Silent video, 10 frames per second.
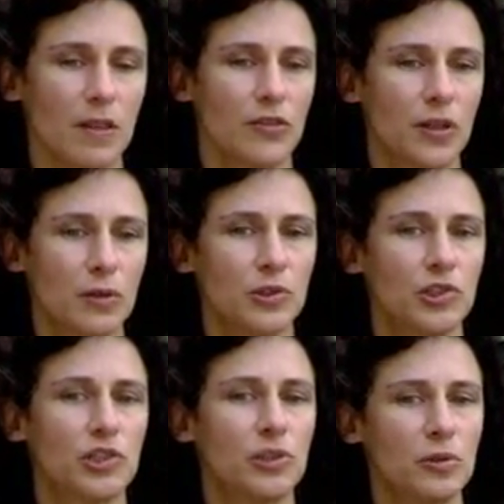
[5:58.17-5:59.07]
Those
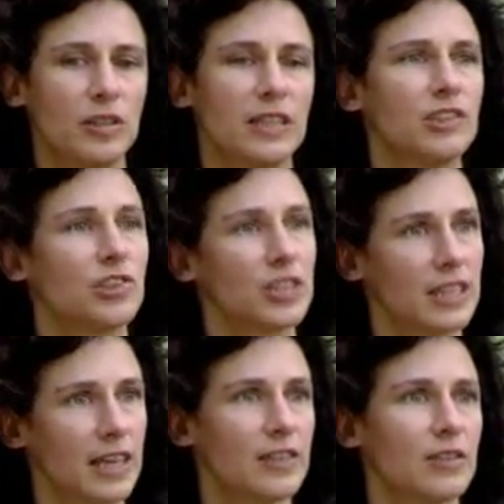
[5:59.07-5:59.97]
two things
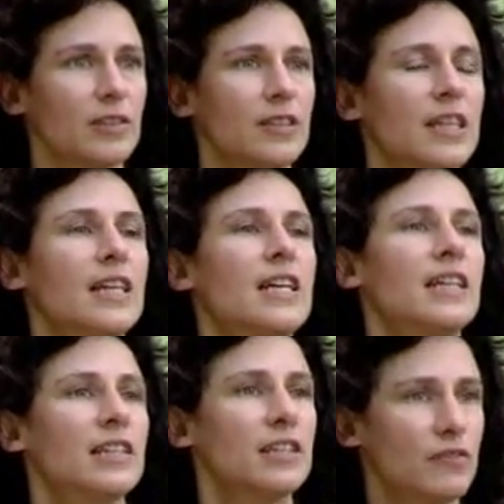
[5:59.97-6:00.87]
together
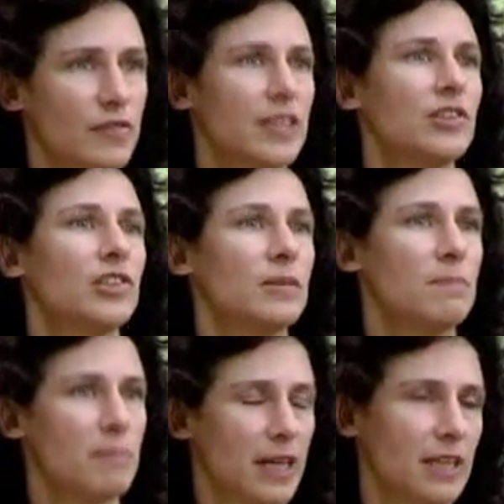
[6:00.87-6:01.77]
convinced
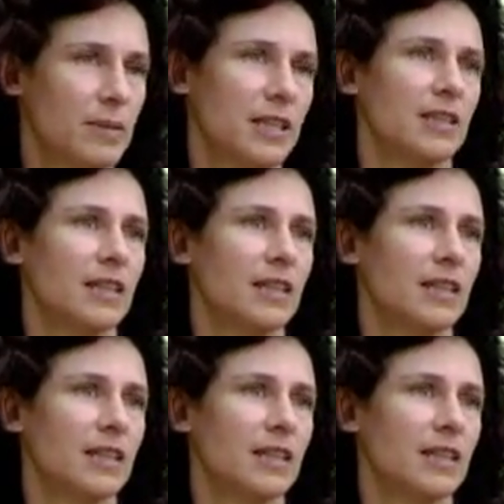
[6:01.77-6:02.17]
many, many